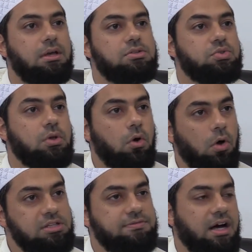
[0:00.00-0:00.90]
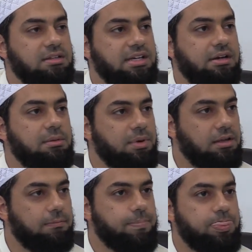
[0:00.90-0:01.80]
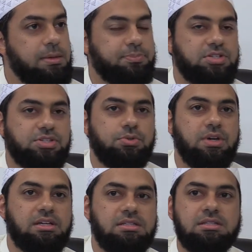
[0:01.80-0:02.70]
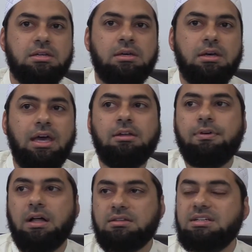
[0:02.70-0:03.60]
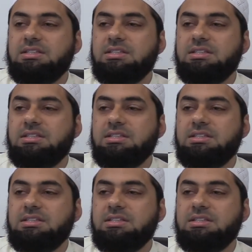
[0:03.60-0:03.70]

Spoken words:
So the goal is voluntary, but the pursuit is involuntary.